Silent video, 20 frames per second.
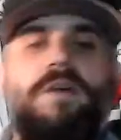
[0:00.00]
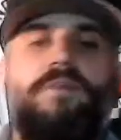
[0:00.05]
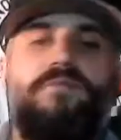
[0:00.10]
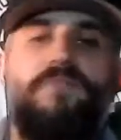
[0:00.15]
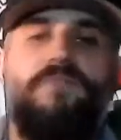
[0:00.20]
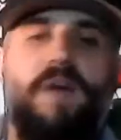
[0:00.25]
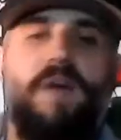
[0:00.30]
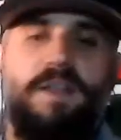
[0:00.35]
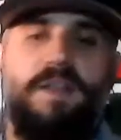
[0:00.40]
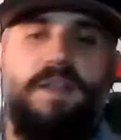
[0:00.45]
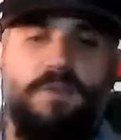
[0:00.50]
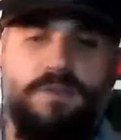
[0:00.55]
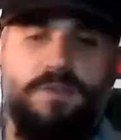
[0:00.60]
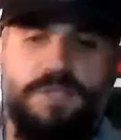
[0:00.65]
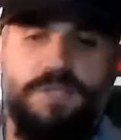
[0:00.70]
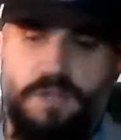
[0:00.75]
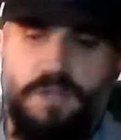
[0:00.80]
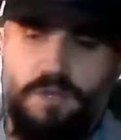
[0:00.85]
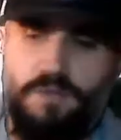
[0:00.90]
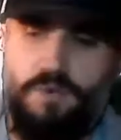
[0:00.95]
finding
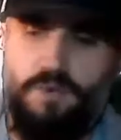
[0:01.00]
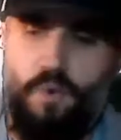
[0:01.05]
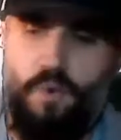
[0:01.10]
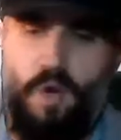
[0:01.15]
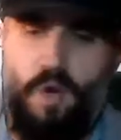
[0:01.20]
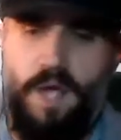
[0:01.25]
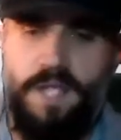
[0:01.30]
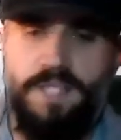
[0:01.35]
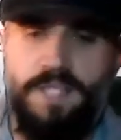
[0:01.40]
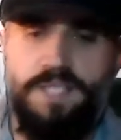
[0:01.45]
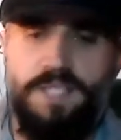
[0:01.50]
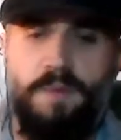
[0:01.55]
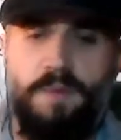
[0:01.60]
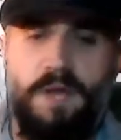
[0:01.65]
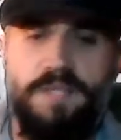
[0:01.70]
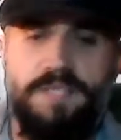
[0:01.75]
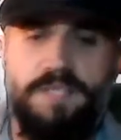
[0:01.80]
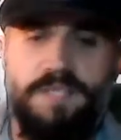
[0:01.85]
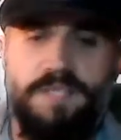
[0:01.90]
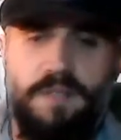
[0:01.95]
those little quiet
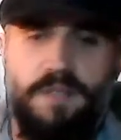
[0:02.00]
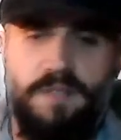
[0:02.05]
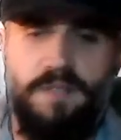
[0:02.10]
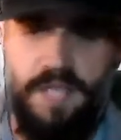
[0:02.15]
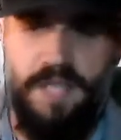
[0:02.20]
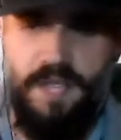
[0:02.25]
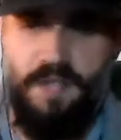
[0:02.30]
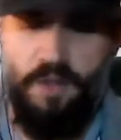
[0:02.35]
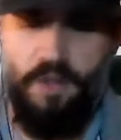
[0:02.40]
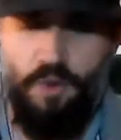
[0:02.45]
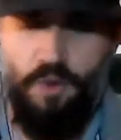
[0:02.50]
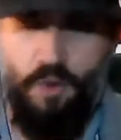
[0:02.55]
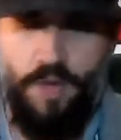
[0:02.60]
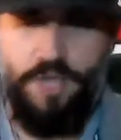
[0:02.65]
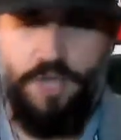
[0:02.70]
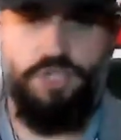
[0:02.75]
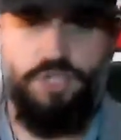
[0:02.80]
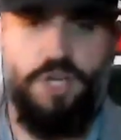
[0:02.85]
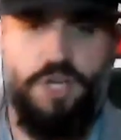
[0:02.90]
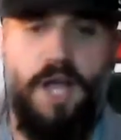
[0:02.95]
spots to take a
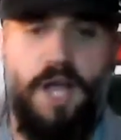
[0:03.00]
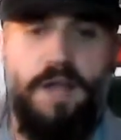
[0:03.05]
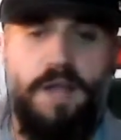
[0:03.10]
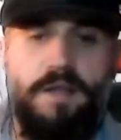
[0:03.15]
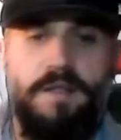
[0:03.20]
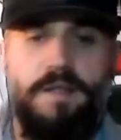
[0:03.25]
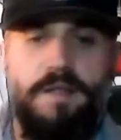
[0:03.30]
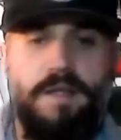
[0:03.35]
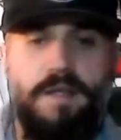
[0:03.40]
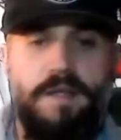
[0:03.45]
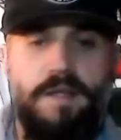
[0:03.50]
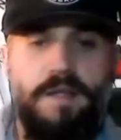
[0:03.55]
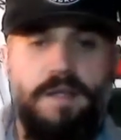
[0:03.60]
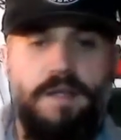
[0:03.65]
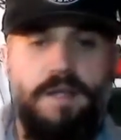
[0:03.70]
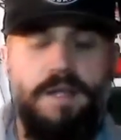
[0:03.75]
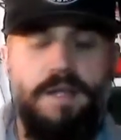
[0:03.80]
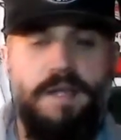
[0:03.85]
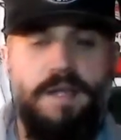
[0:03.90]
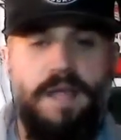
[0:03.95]
quick shot.
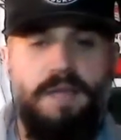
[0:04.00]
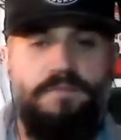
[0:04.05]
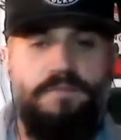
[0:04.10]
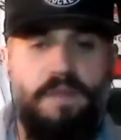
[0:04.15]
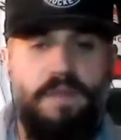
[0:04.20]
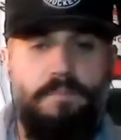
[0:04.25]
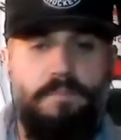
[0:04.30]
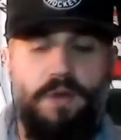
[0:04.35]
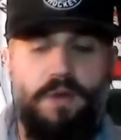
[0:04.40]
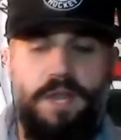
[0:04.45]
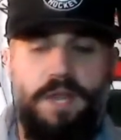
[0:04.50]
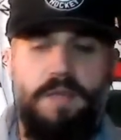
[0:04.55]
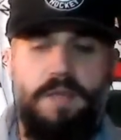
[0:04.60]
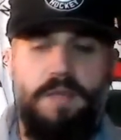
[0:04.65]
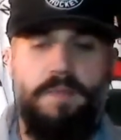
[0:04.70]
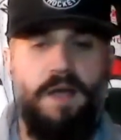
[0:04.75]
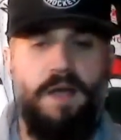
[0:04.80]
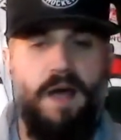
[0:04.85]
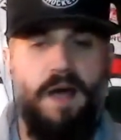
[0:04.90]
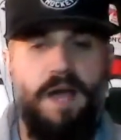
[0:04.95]
If you put
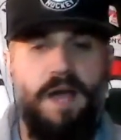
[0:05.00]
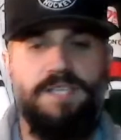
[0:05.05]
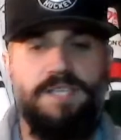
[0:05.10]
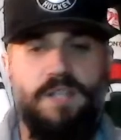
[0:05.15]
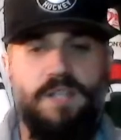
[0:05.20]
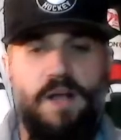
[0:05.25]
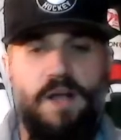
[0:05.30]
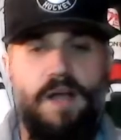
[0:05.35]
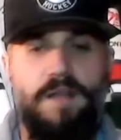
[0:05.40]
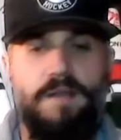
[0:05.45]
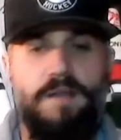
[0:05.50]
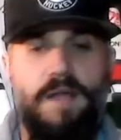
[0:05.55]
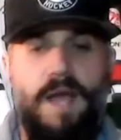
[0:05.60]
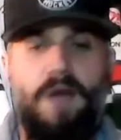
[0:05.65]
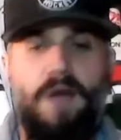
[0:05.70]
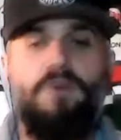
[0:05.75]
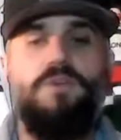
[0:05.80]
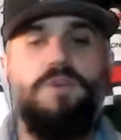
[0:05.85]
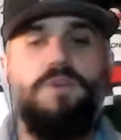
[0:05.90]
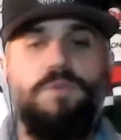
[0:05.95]
him in the high slot,
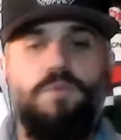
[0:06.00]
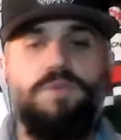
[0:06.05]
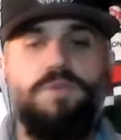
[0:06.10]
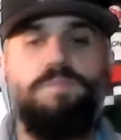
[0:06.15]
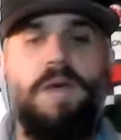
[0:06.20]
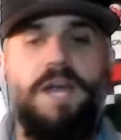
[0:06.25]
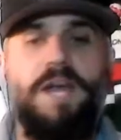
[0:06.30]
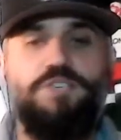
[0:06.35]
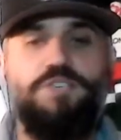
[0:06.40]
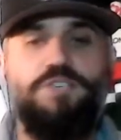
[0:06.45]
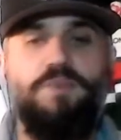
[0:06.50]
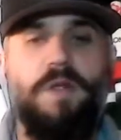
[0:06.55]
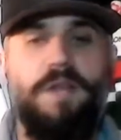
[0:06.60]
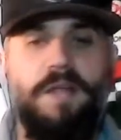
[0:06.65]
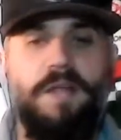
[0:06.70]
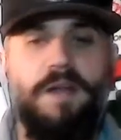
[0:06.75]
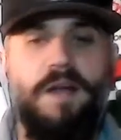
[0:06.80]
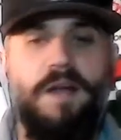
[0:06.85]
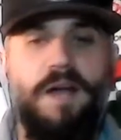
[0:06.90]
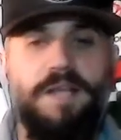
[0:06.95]
how good was
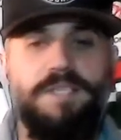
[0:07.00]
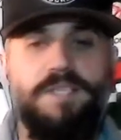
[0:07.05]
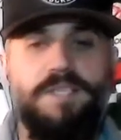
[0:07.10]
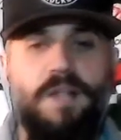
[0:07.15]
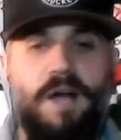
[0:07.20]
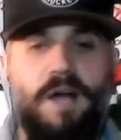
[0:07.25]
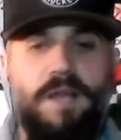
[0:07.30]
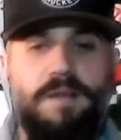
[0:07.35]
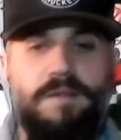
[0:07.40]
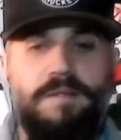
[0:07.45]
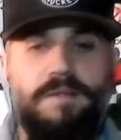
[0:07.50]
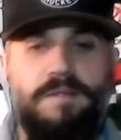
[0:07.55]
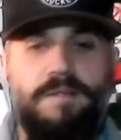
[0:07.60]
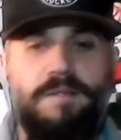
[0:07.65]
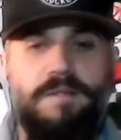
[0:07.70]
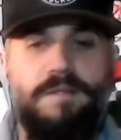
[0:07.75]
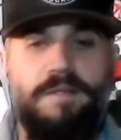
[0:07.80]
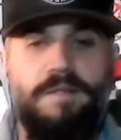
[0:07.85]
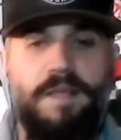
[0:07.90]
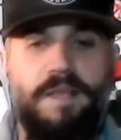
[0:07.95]
Pacioretty in a high slot?
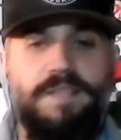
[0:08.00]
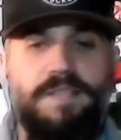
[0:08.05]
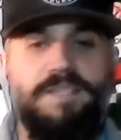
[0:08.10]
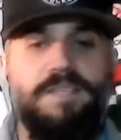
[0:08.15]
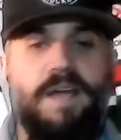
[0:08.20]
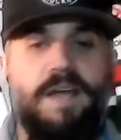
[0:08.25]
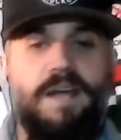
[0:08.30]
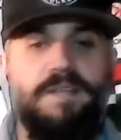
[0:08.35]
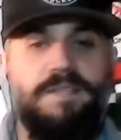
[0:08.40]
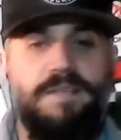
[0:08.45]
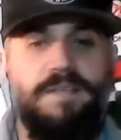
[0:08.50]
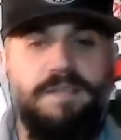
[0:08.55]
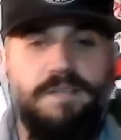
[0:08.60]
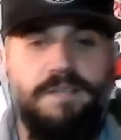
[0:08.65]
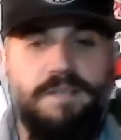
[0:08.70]
He sucked. Terrible.